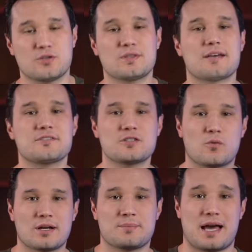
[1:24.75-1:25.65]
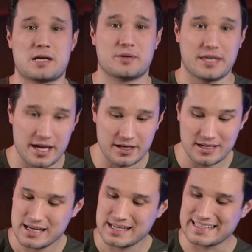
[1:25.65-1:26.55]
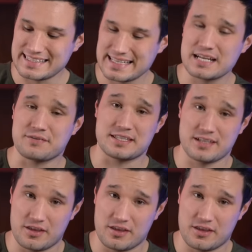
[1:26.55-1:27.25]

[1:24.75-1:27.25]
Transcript: two thousand twenty MacBook Air instead of these